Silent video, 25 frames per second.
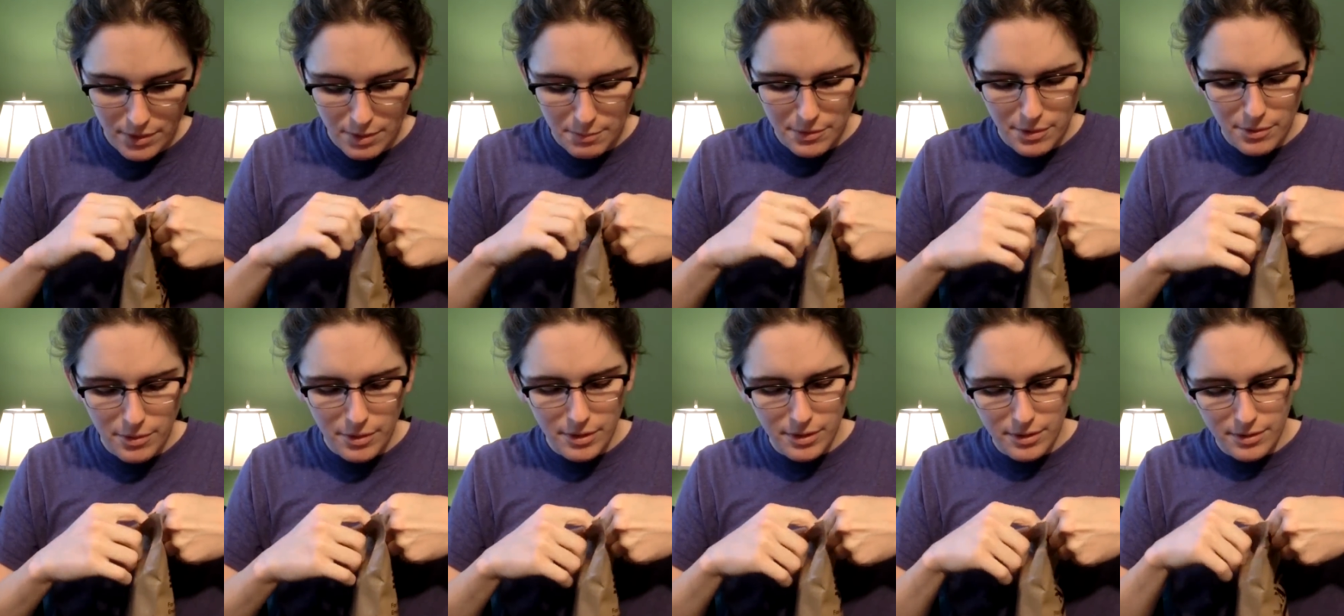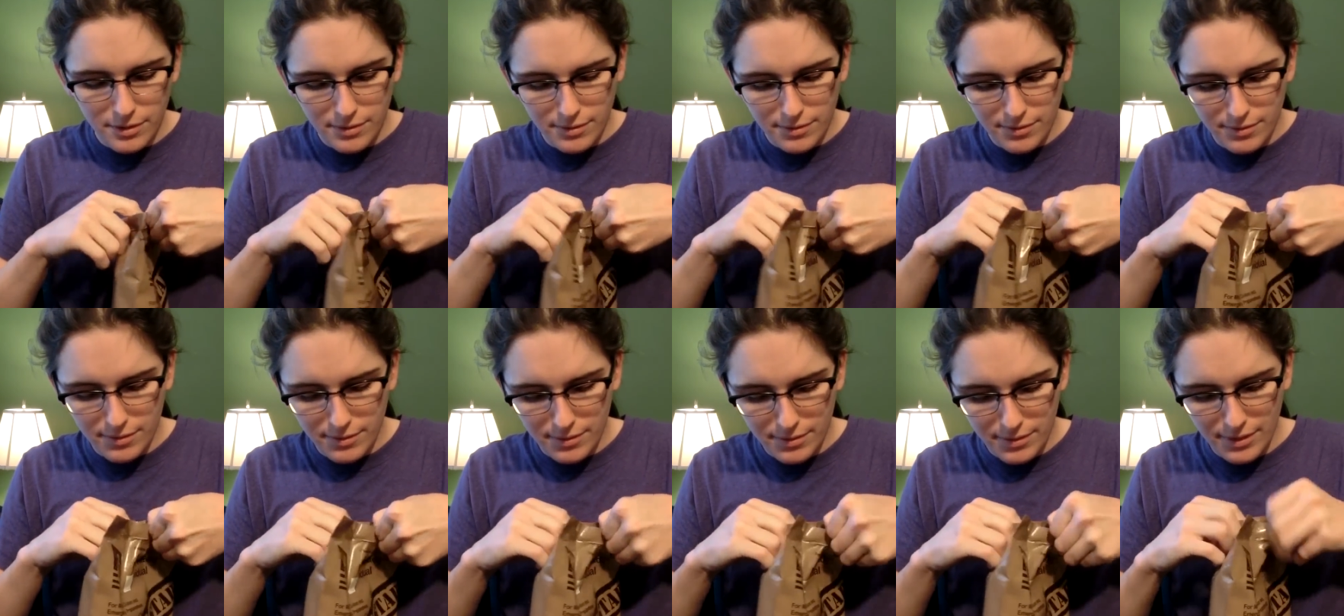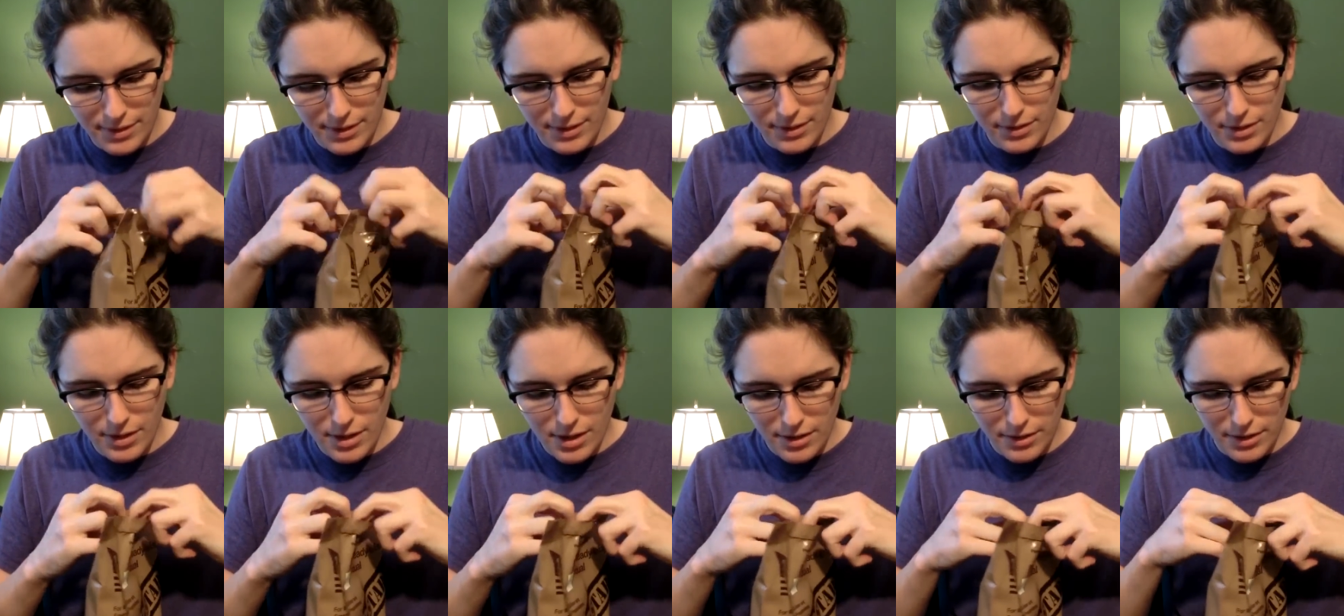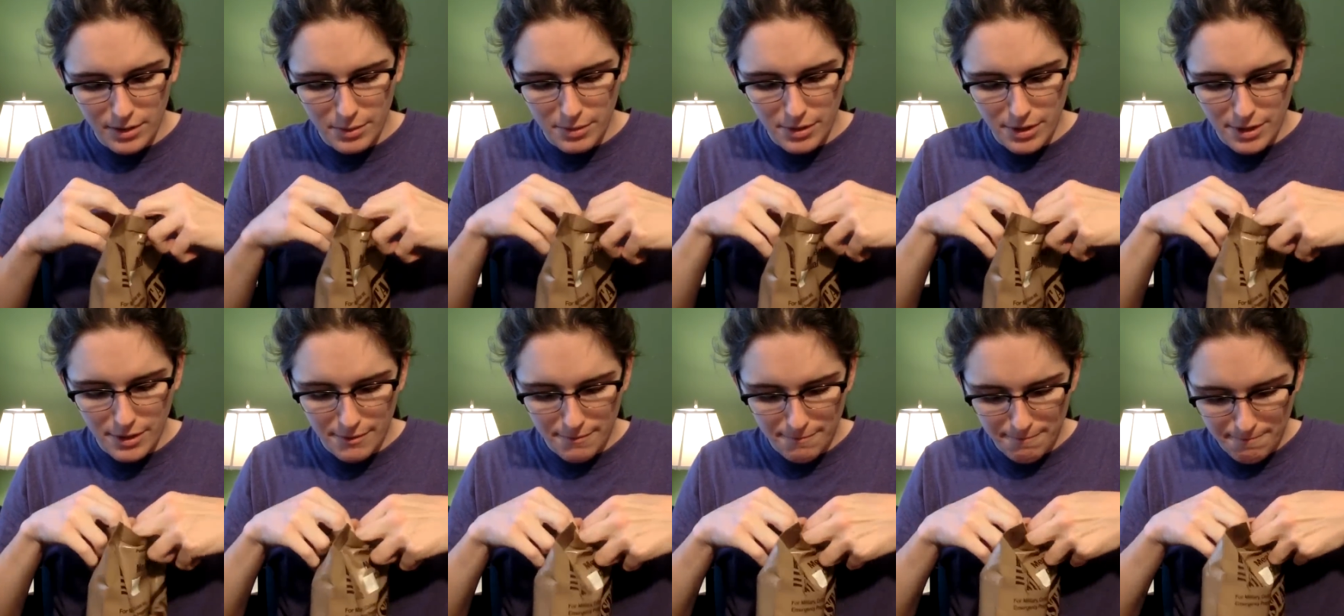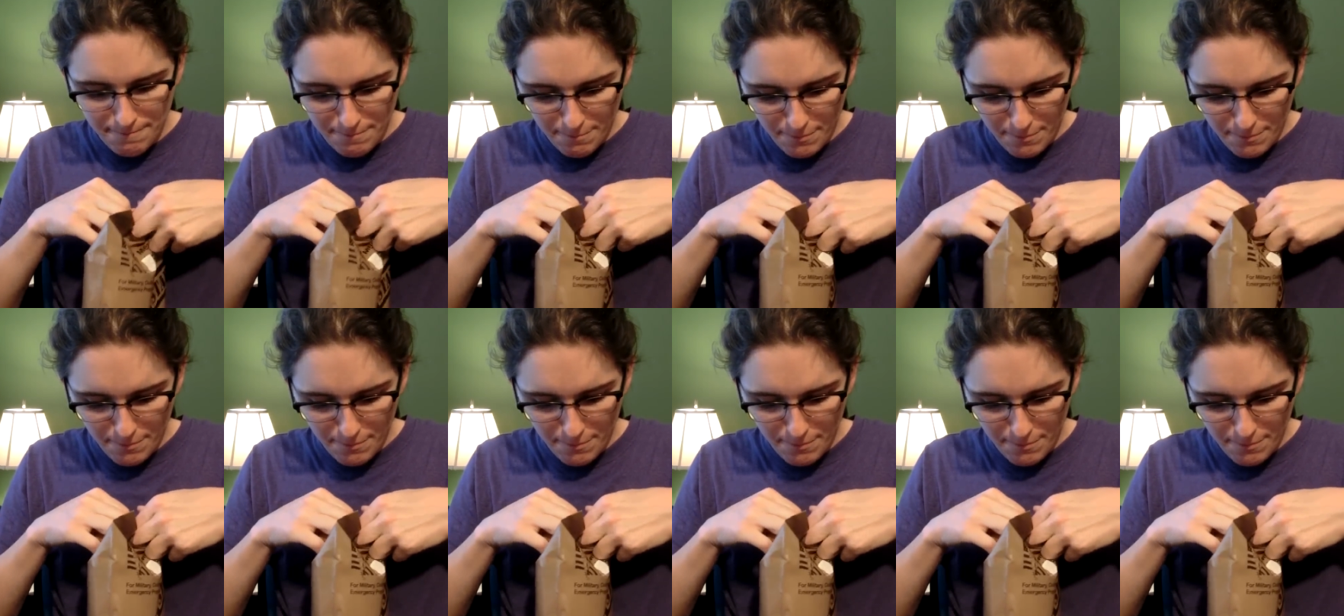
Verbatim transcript: Go on. Ah, oh, there